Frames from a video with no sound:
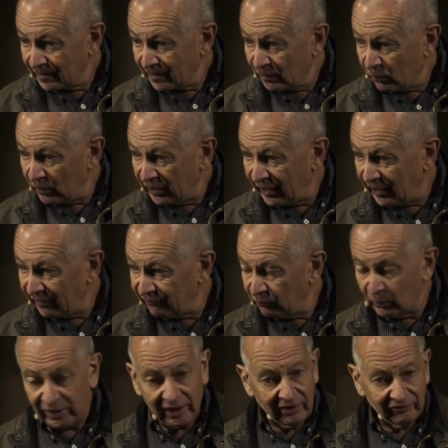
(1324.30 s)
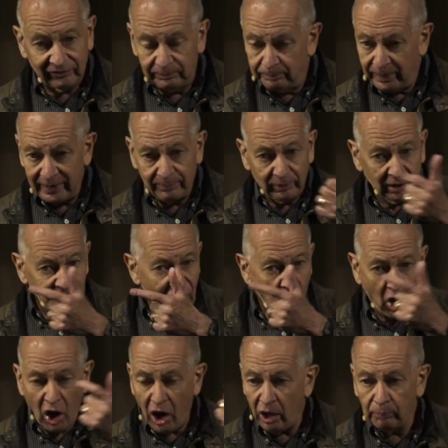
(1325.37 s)
We have people of
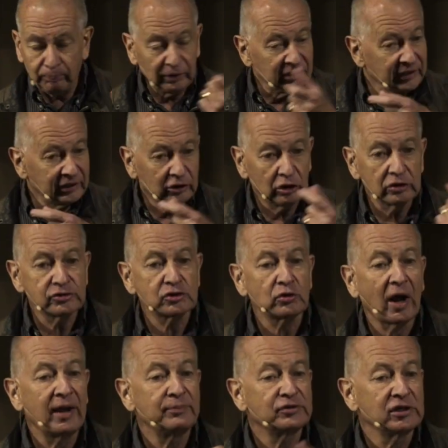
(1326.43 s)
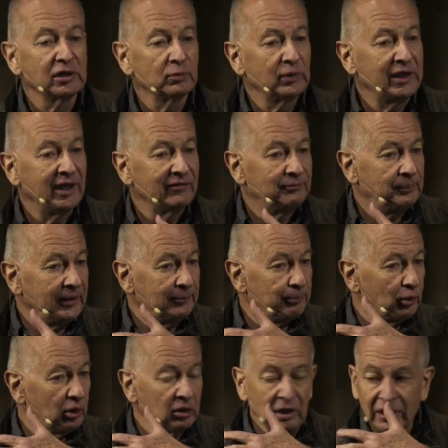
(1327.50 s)
all political stripes here. We have
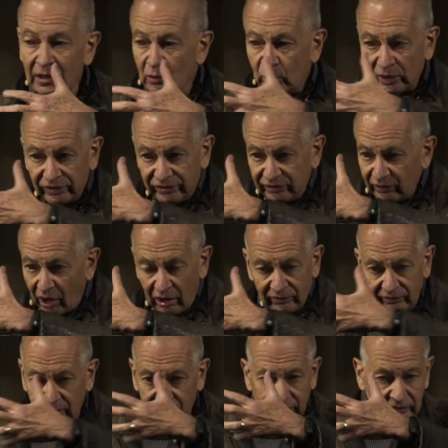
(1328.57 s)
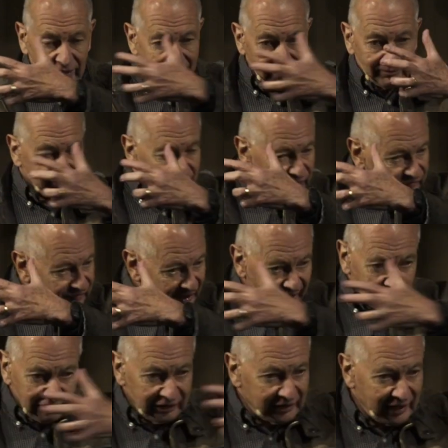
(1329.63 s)
people with
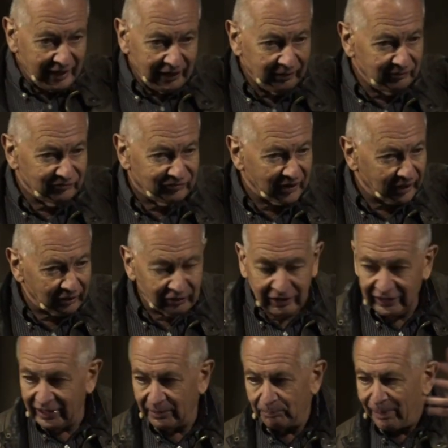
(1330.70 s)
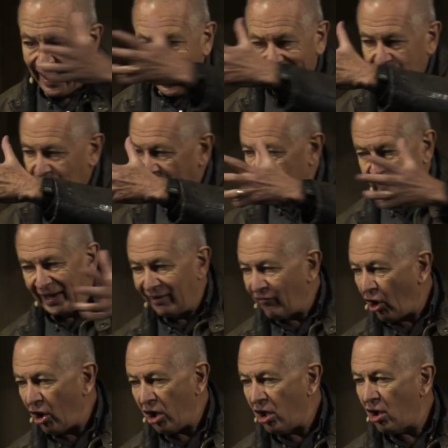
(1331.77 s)
varying background. We have
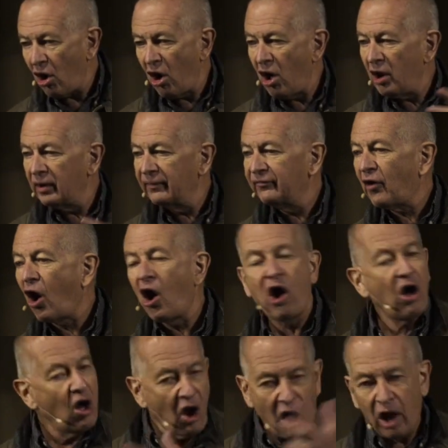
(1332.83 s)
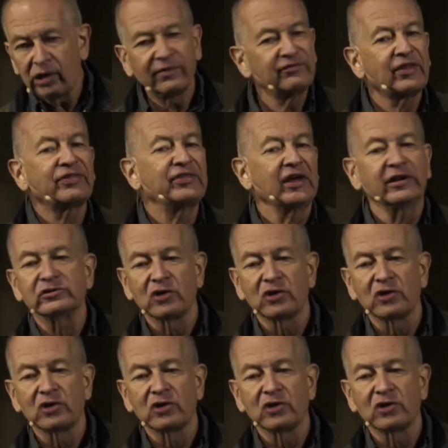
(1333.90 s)
all of the things.